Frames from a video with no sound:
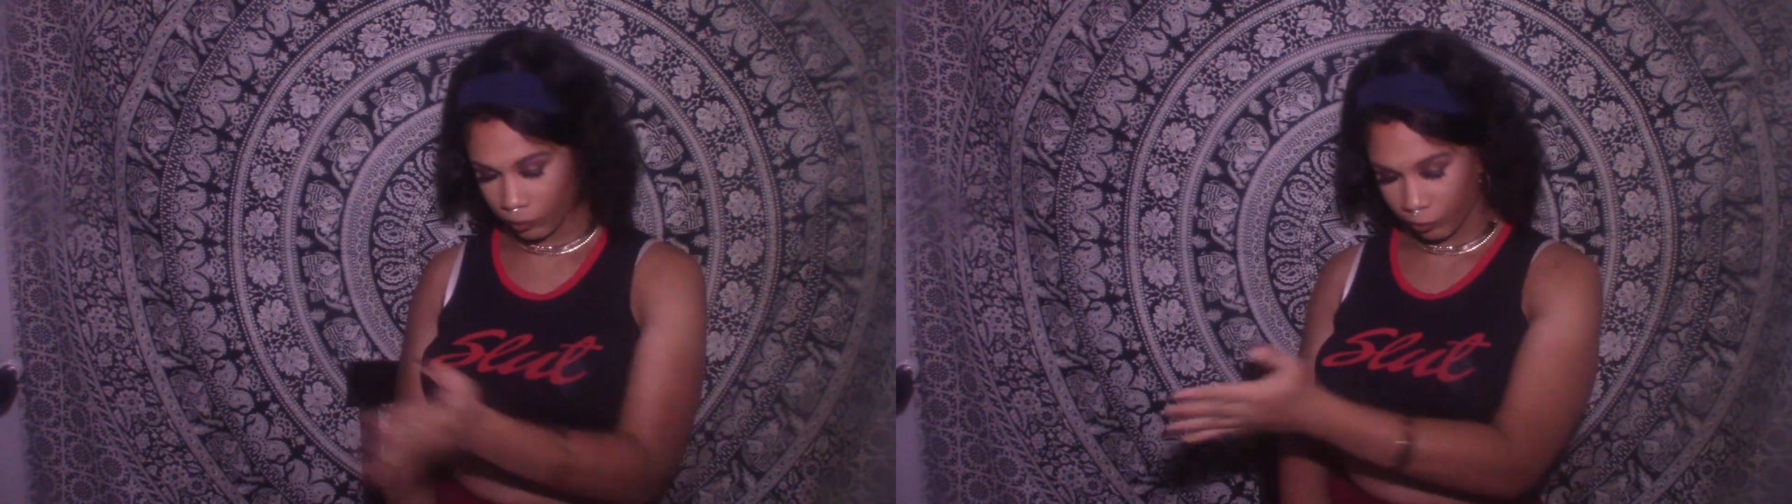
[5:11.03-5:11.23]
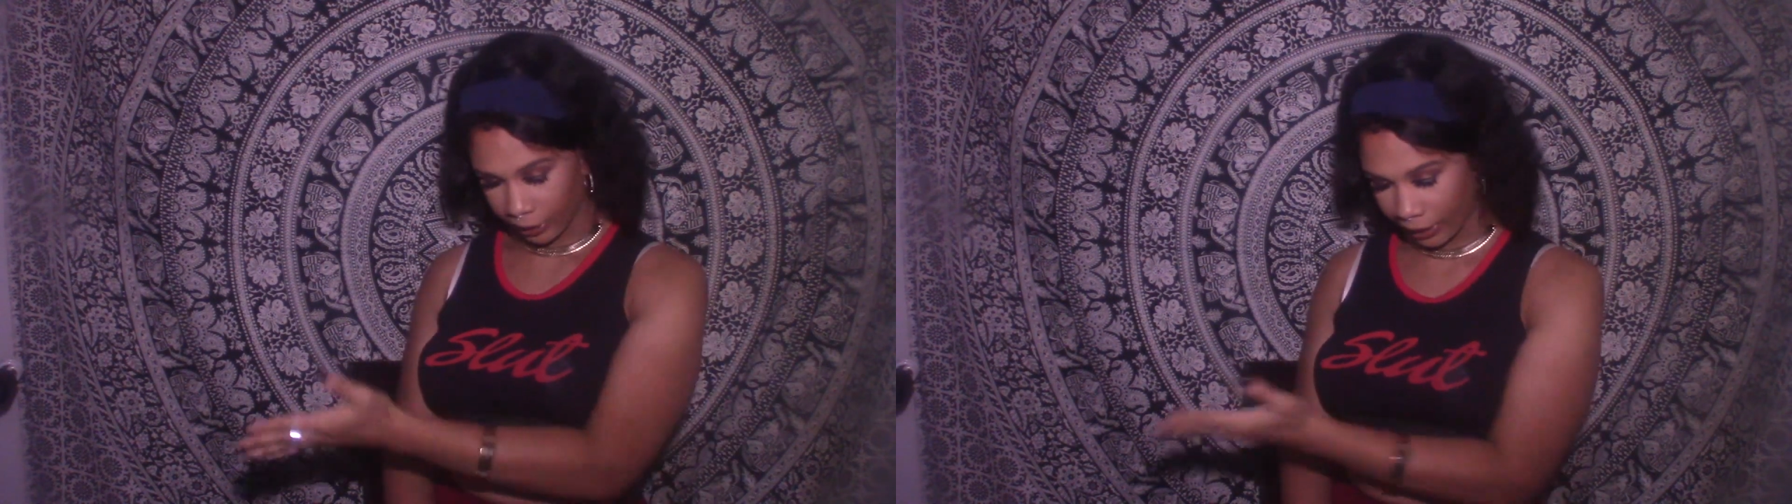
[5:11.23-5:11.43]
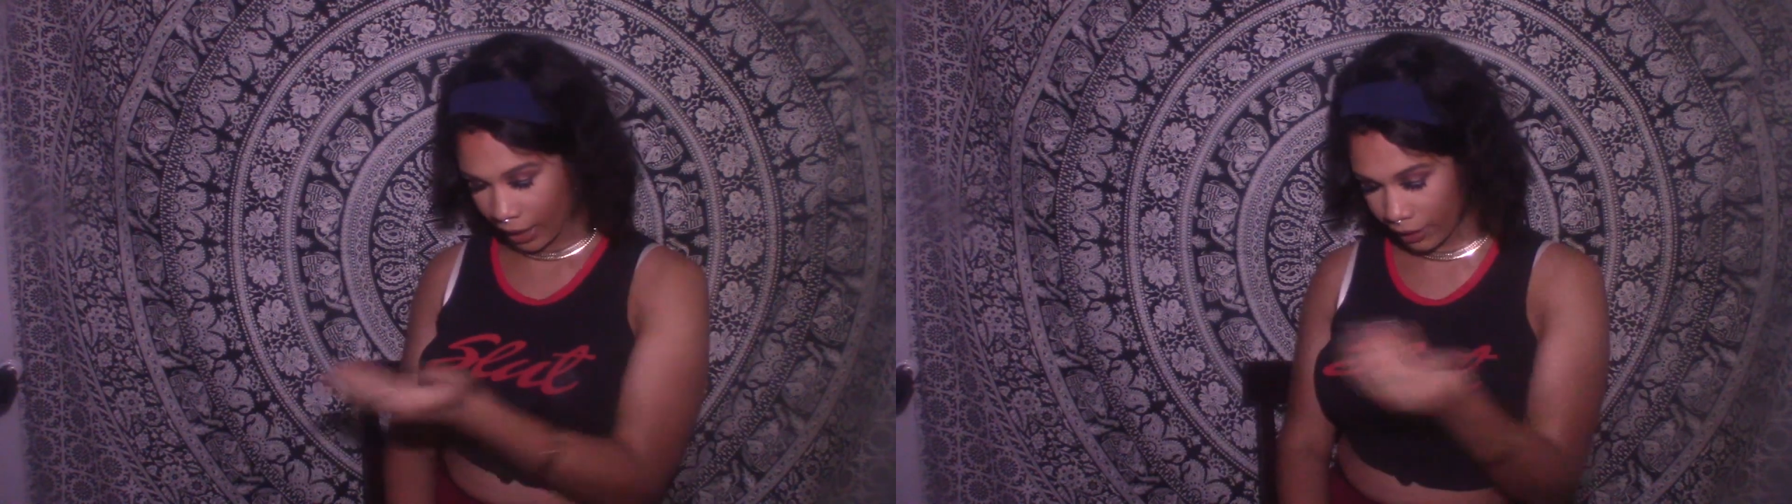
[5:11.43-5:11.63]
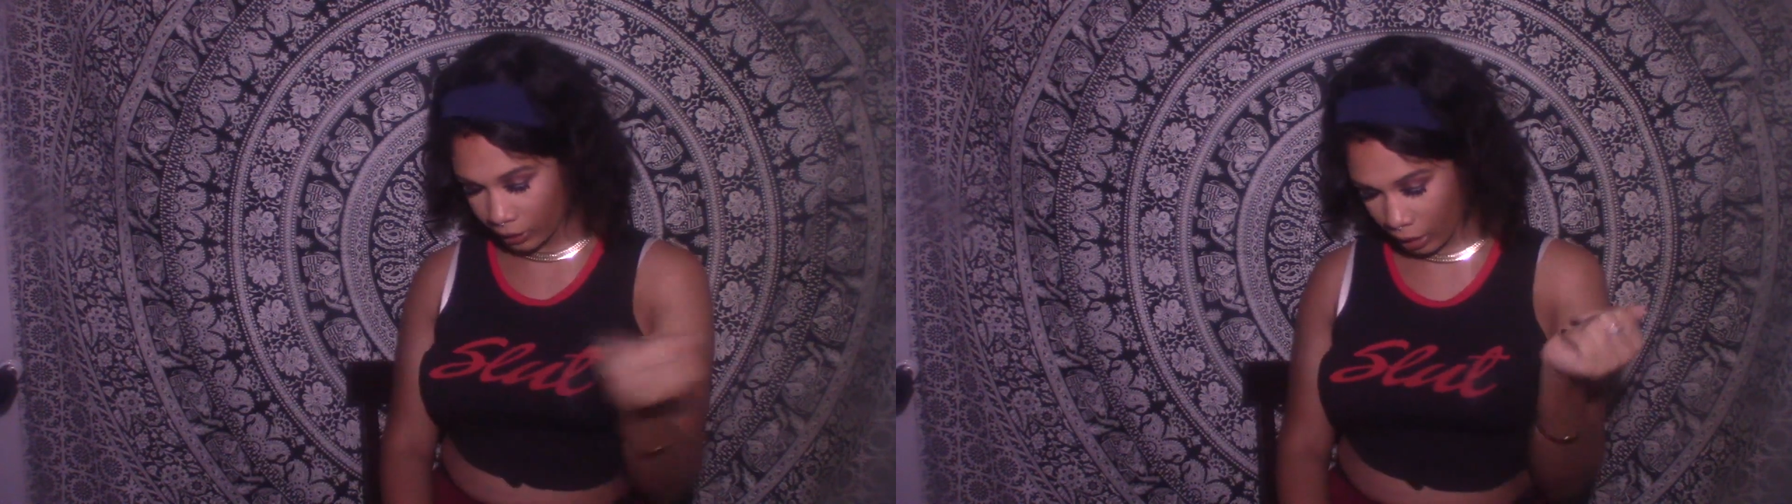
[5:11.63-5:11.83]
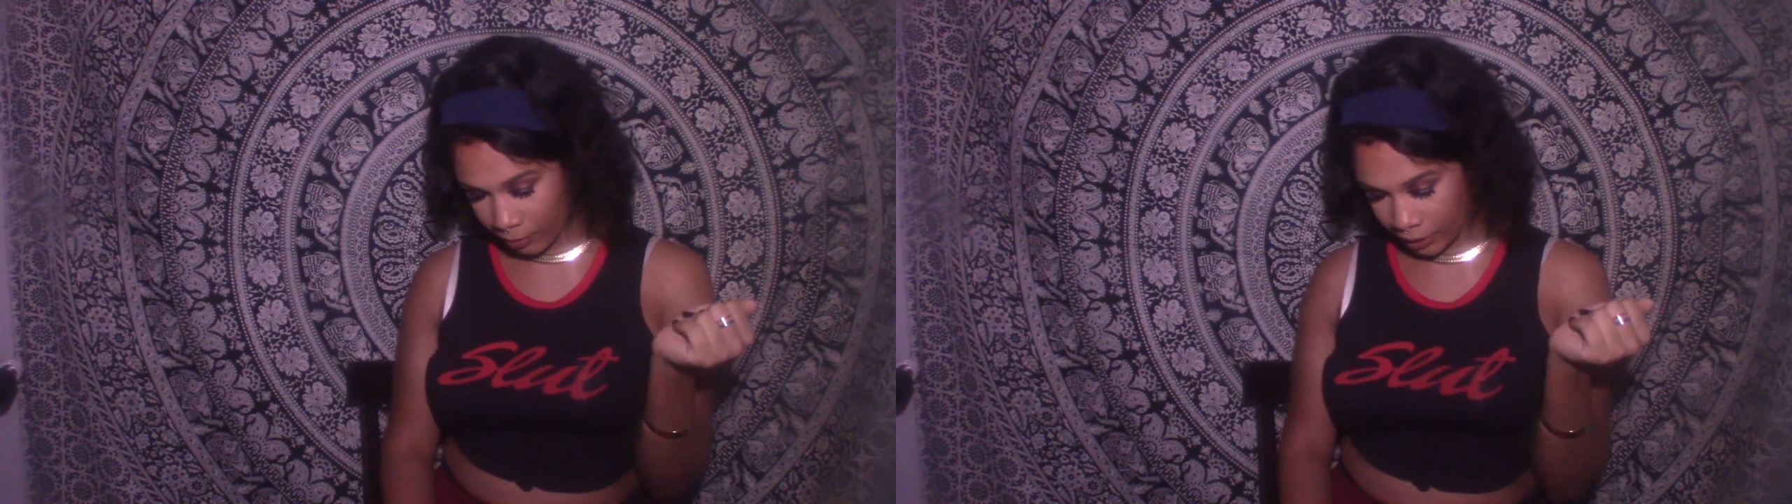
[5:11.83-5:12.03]
really kind
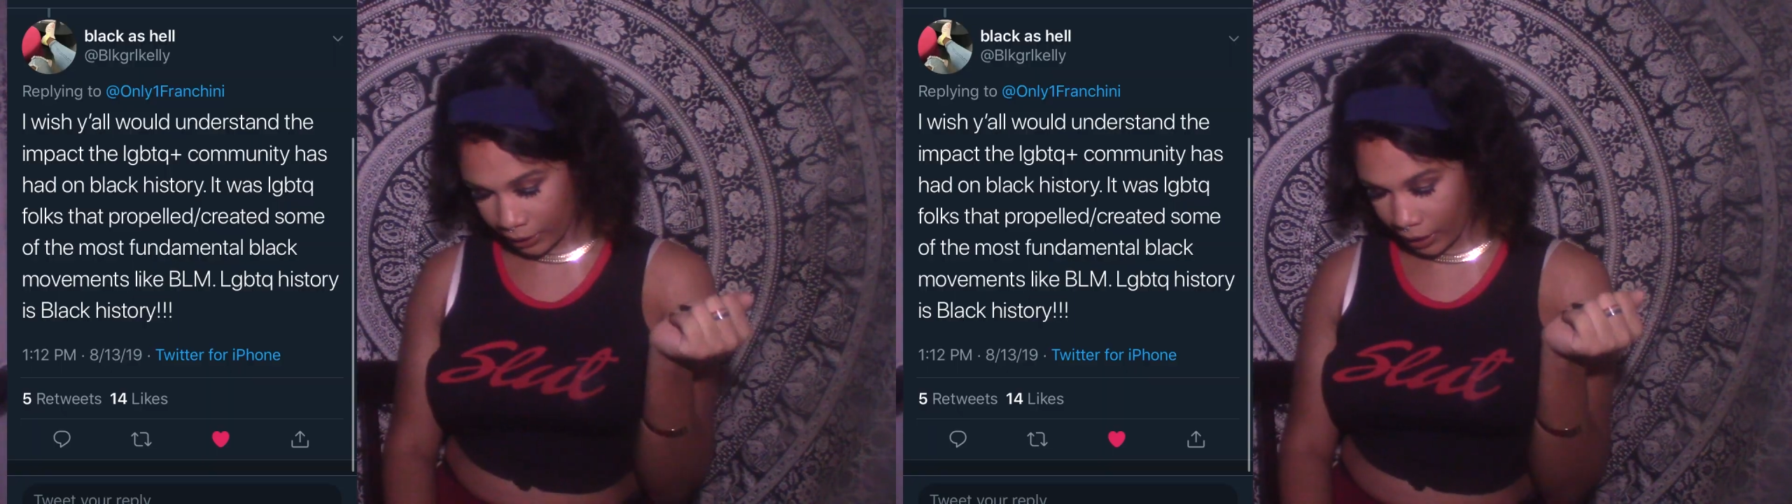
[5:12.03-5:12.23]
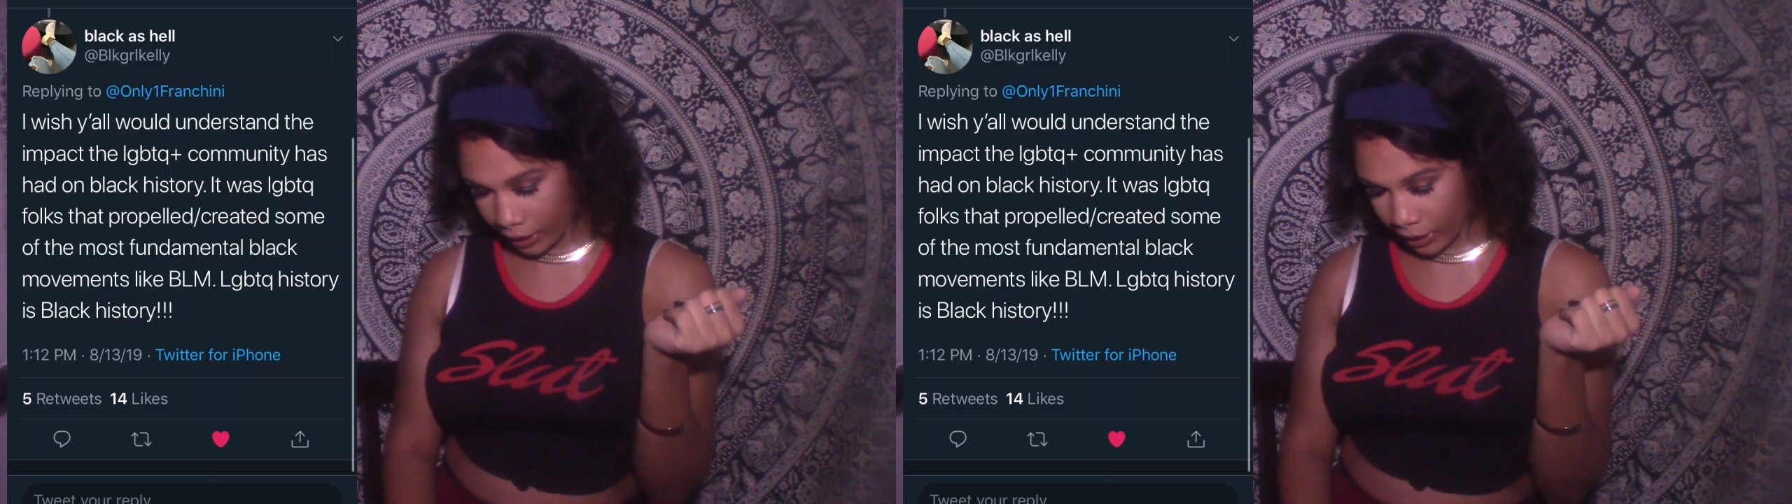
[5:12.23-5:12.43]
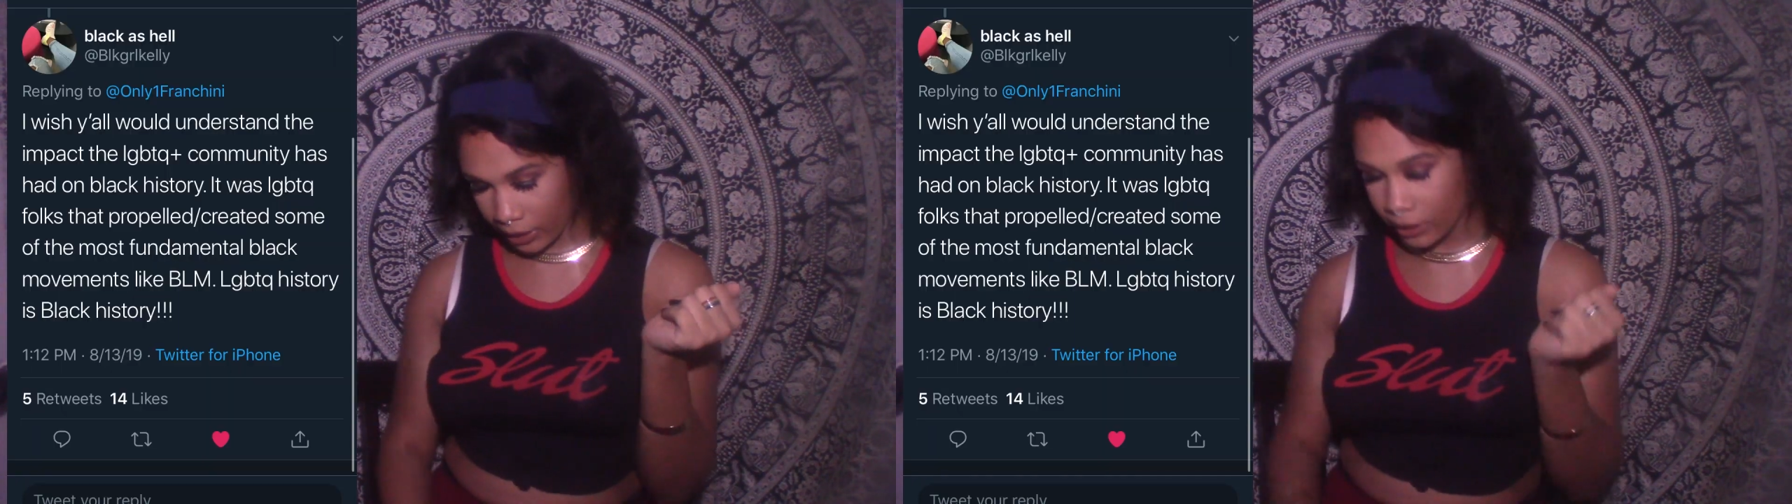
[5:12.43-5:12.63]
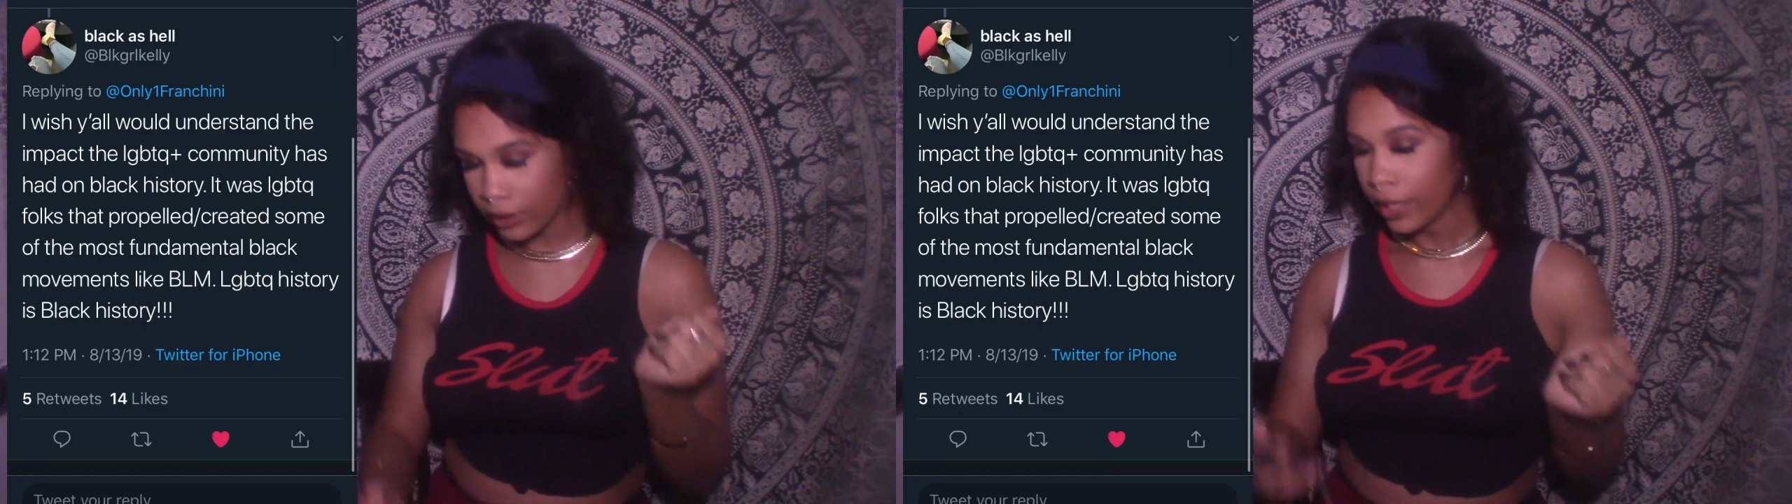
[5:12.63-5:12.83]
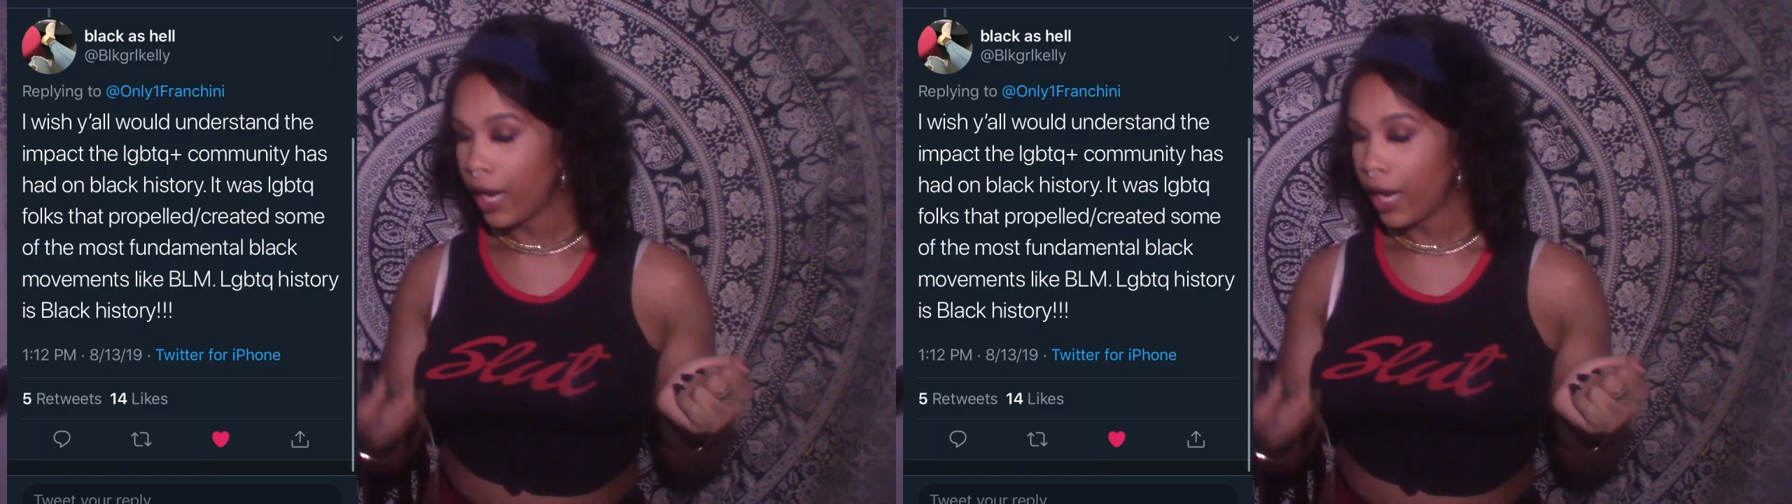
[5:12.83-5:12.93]
comments like this.